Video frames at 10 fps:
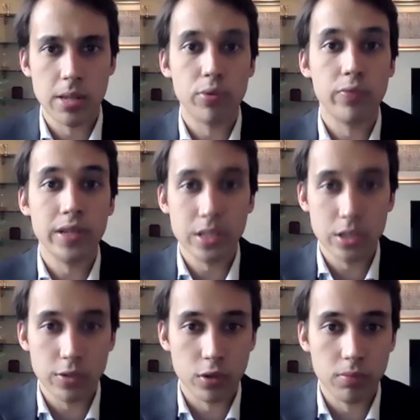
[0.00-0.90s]
that prevented
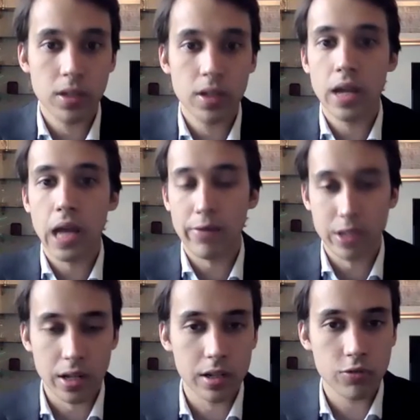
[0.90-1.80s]
you from
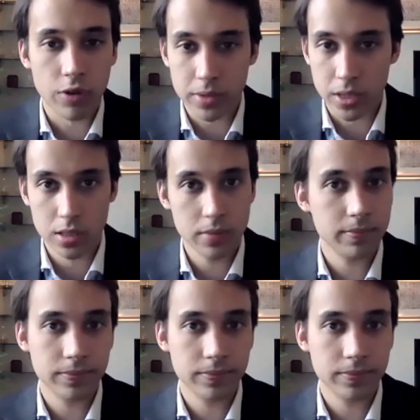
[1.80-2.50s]
having uninterrupted,